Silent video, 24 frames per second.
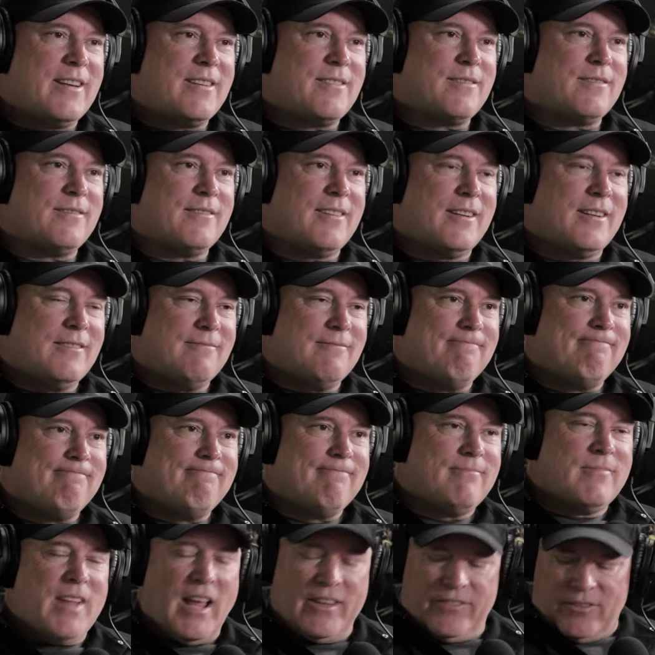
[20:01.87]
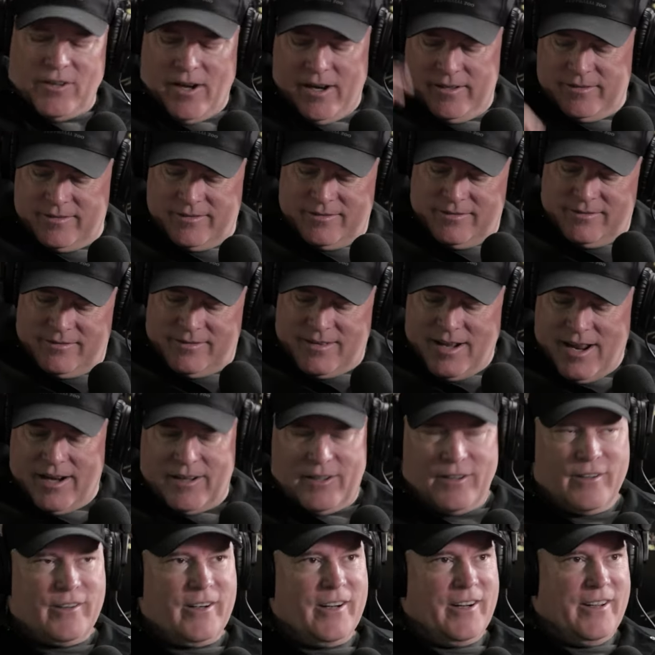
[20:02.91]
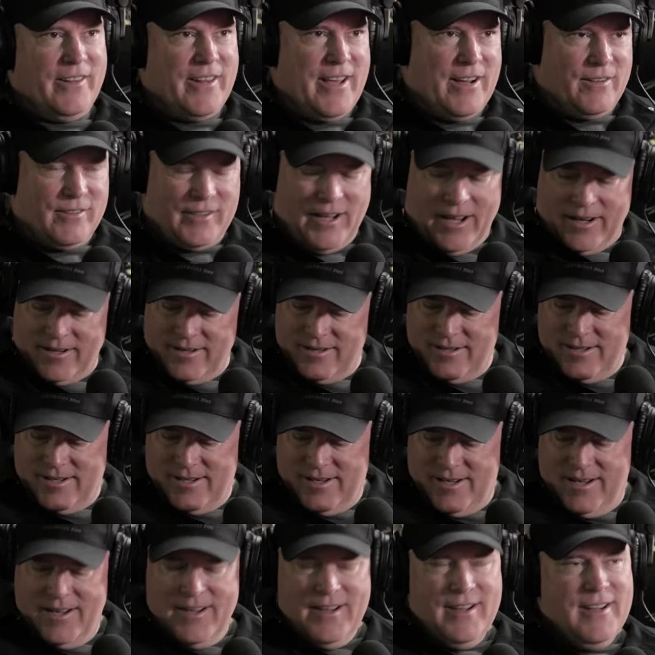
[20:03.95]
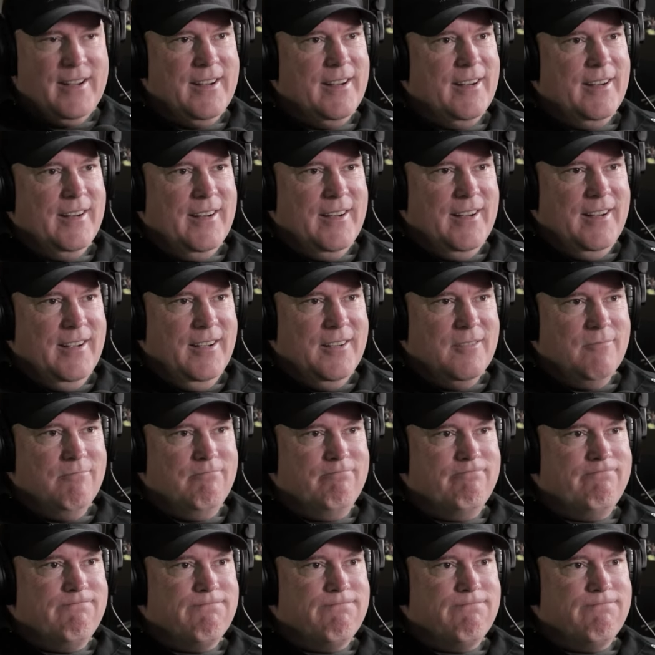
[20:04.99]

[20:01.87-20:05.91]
Yeah, whenever I see you next. That's all right. It's not a hurry on that. I pulled them out and just forgot them when I was